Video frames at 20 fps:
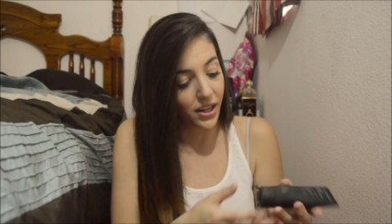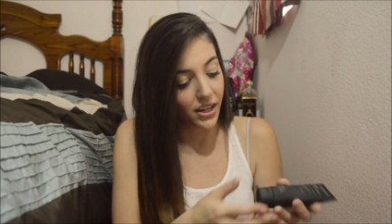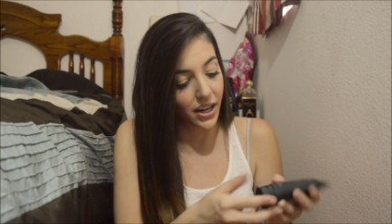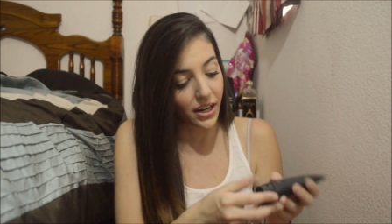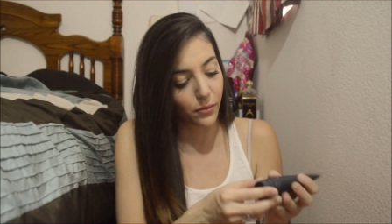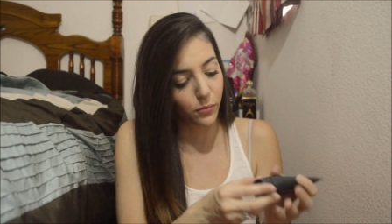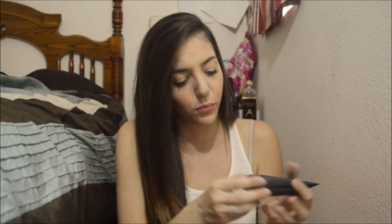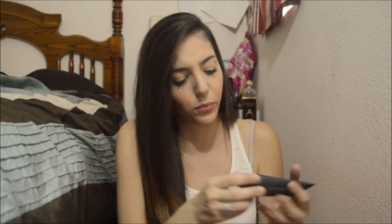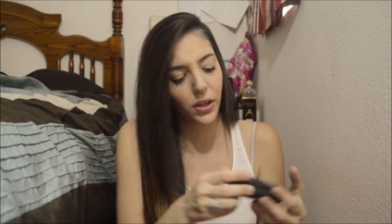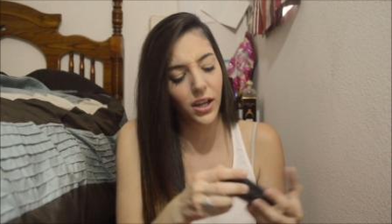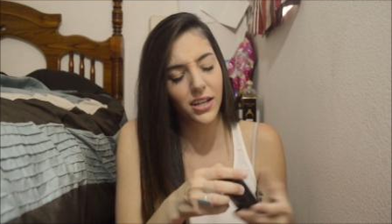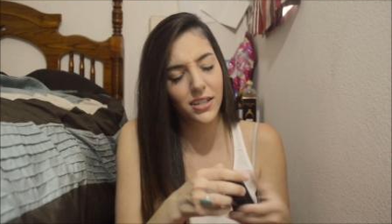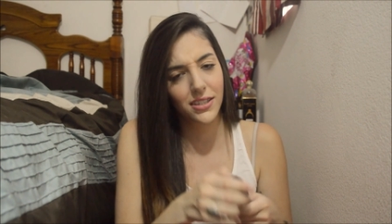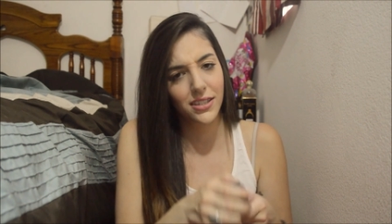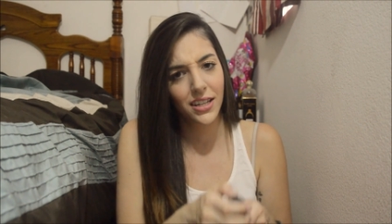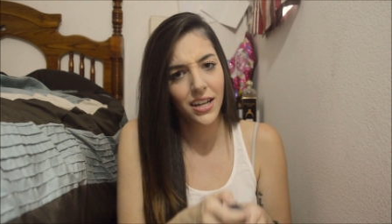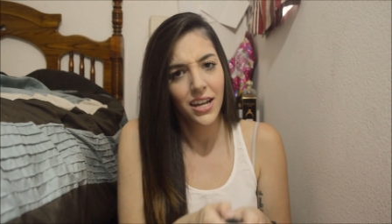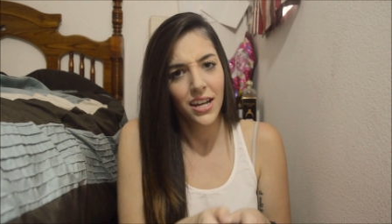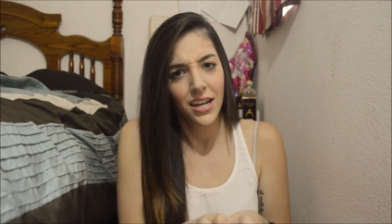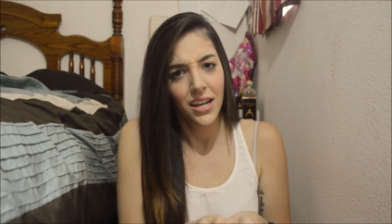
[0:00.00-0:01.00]
And plus
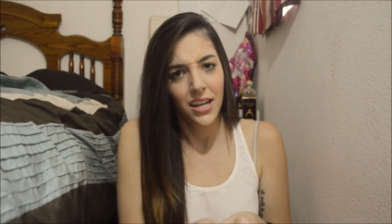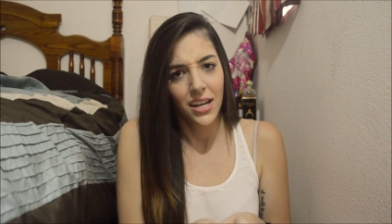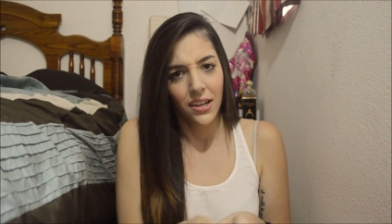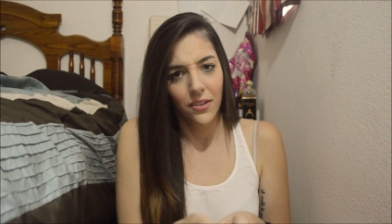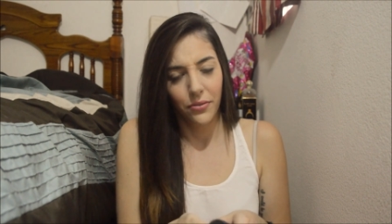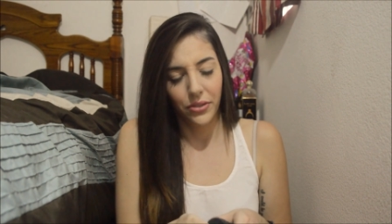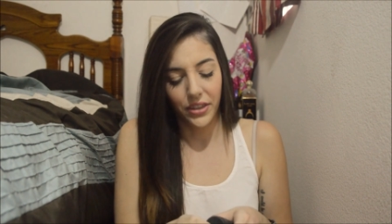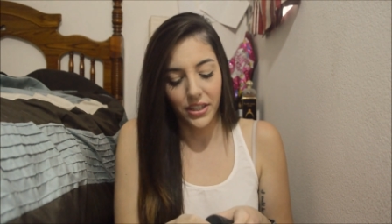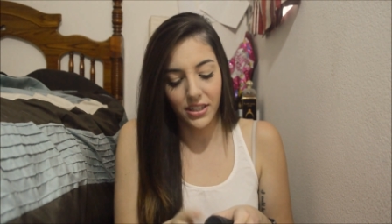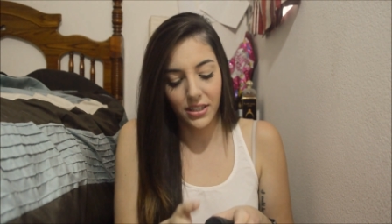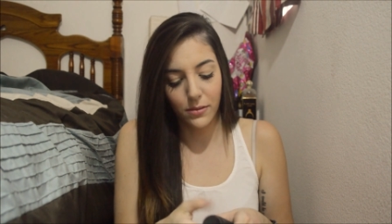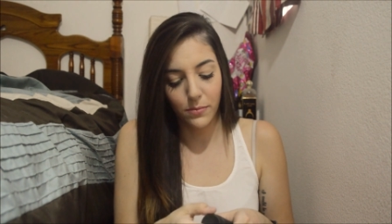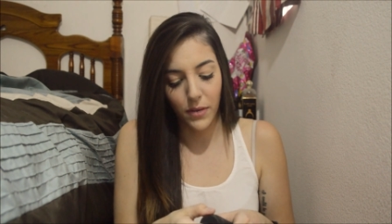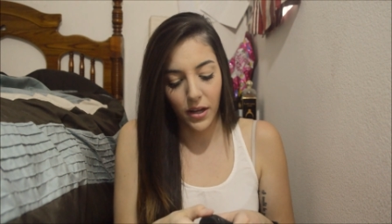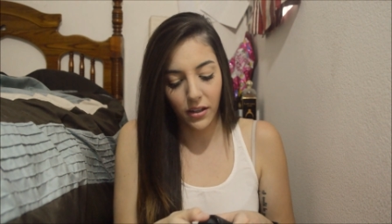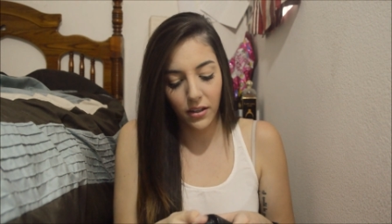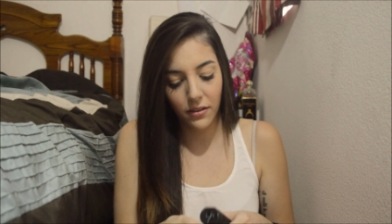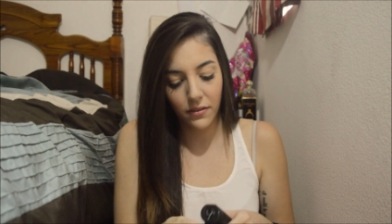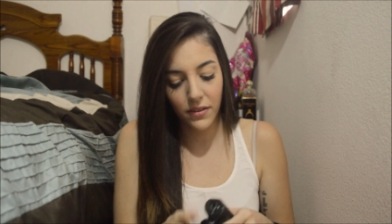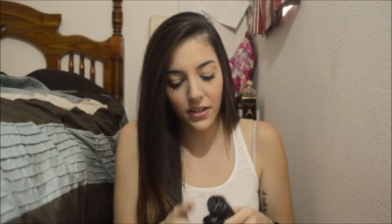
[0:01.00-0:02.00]
the smell
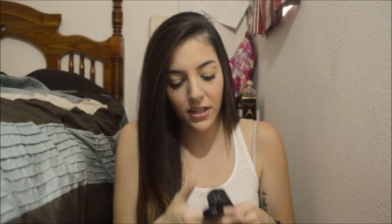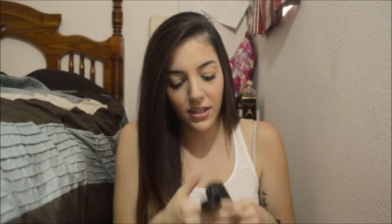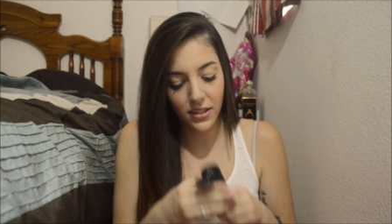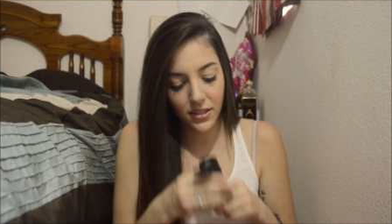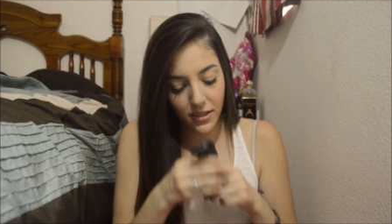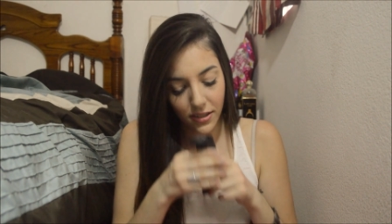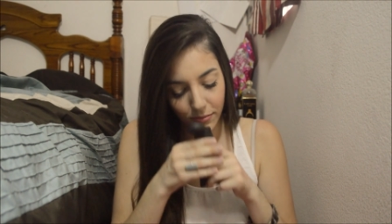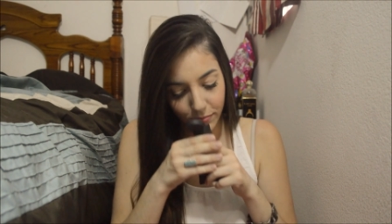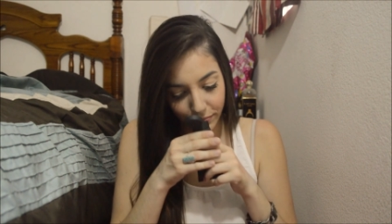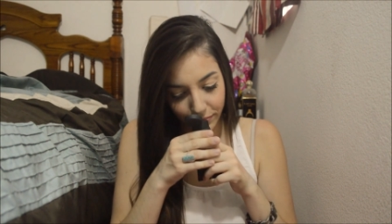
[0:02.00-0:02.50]
of this,